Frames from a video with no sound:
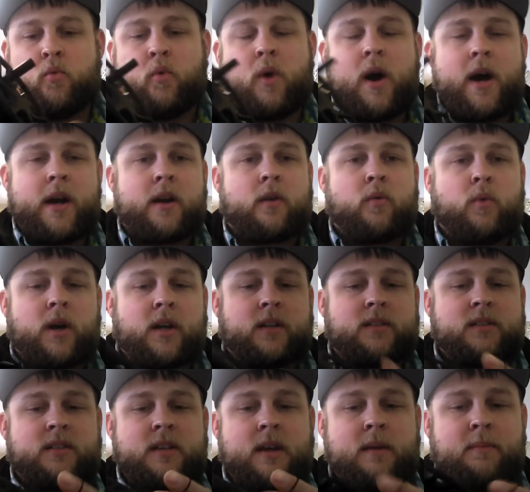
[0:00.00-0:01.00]

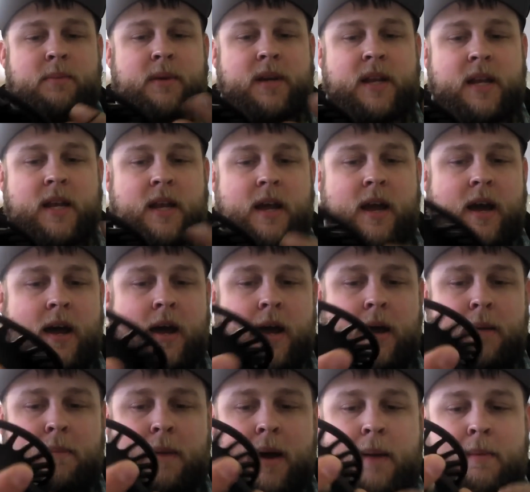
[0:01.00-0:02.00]
Waterworks Company.
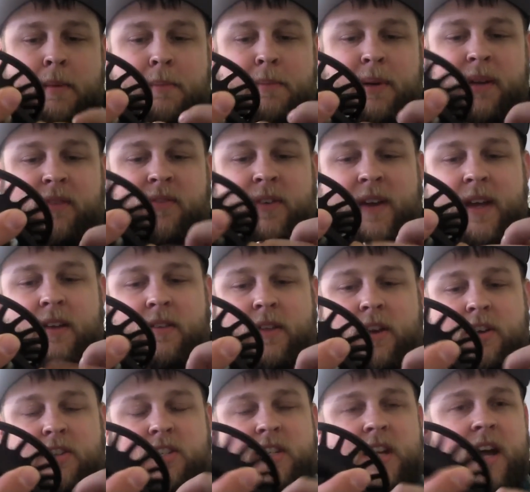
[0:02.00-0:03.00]
I'm a big fan of
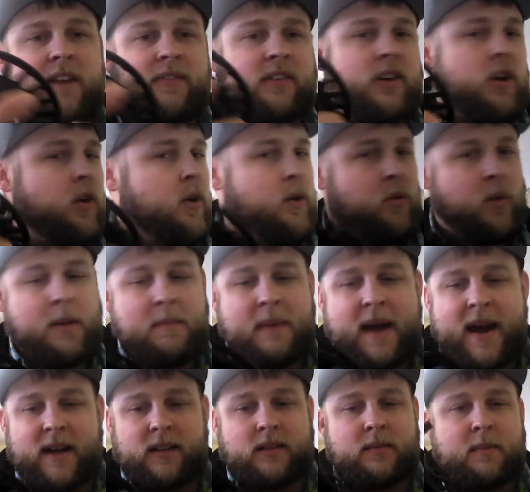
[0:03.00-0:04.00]
their stuff, going way
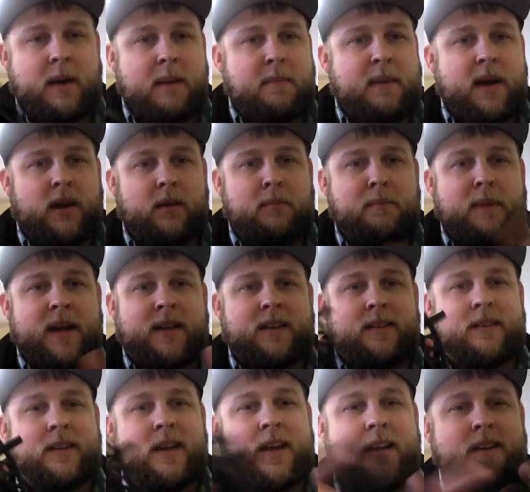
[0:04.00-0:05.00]
back to my mountain
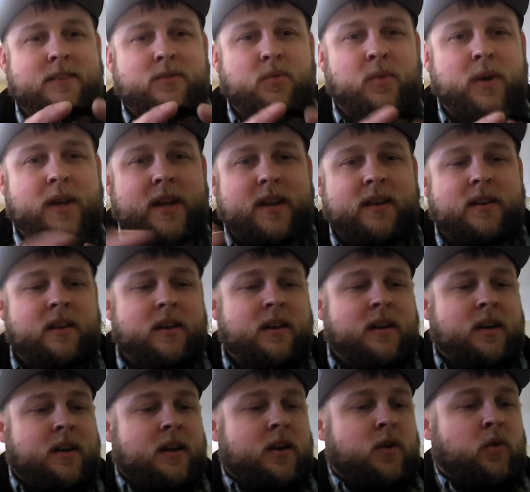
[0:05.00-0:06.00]
biking days when
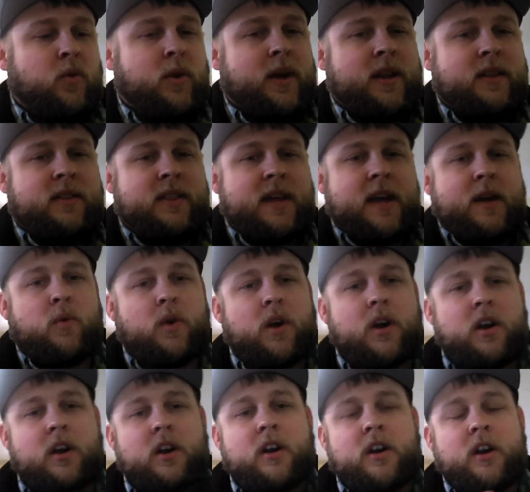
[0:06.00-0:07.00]
they
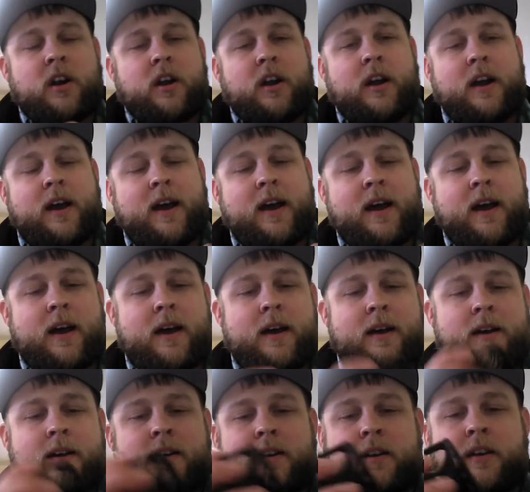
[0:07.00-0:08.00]
were
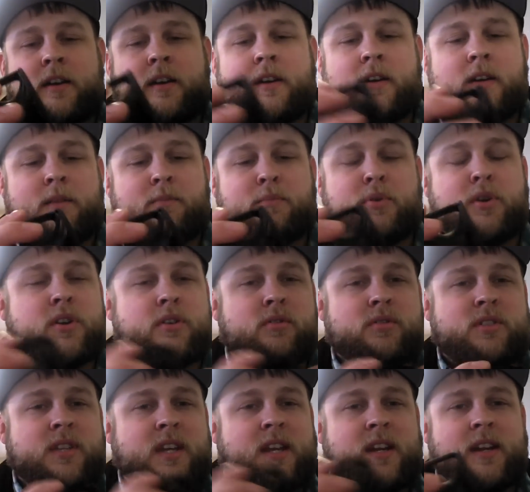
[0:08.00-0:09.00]

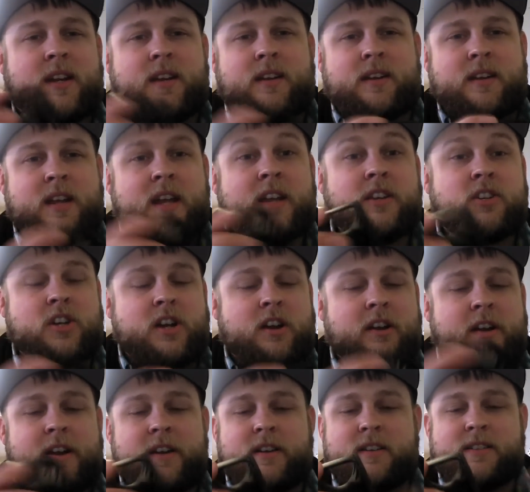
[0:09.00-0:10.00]
producing and
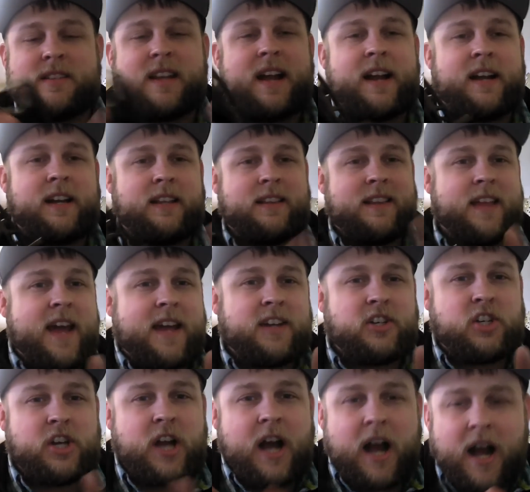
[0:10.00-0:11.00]
engineering, designing the
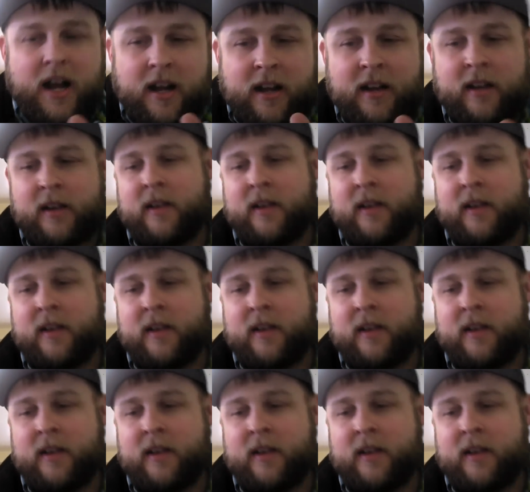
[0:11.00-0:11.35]
head shock